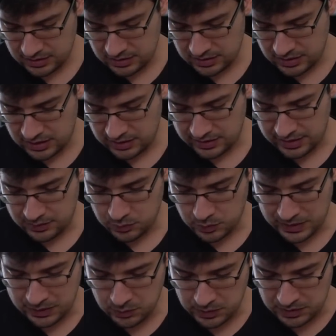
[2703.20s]
I think
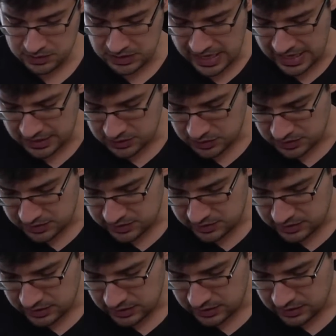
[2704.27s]
we will actually
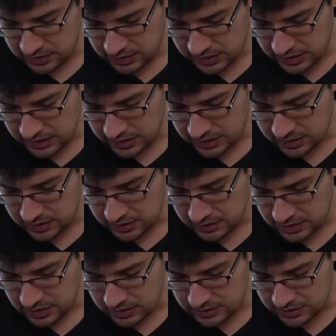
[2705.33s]
see in
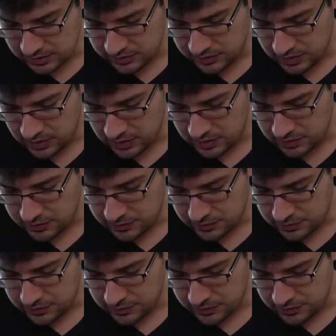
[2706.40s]
context um,